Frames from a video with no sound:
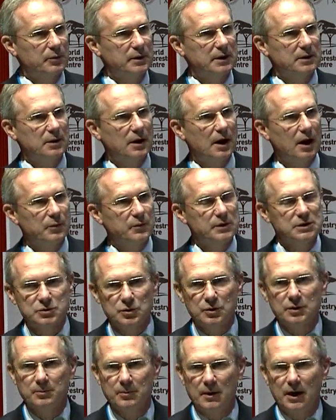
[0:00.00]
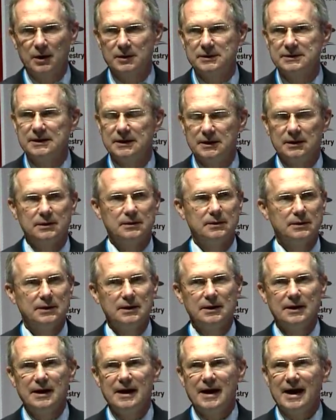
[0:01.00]
are we talking about here?
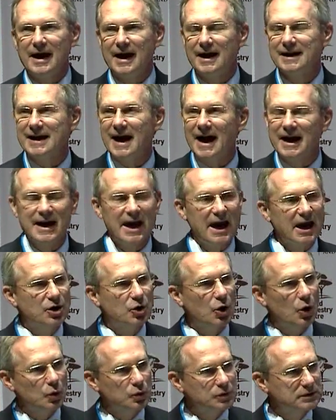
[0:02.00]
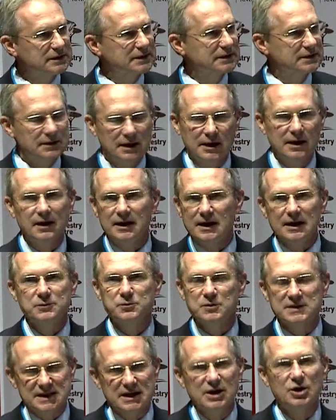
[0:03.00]
And I echoed it,
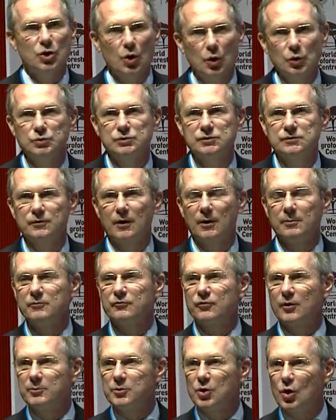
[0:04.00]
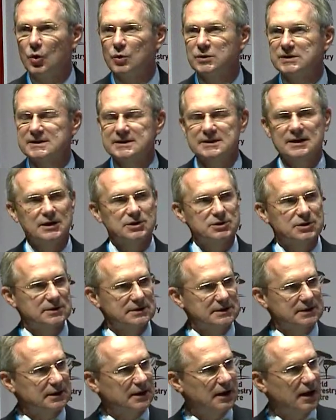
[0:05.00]
it was echoed from your
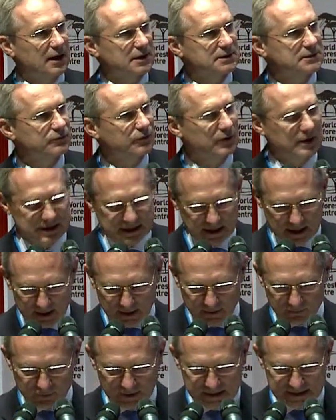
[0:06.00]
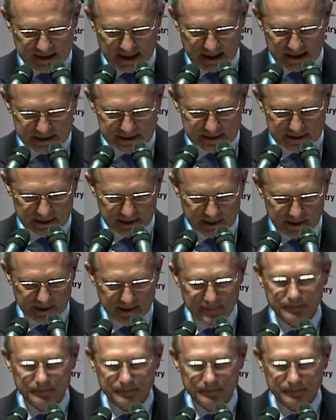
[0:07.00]
discussions in the last 3 days.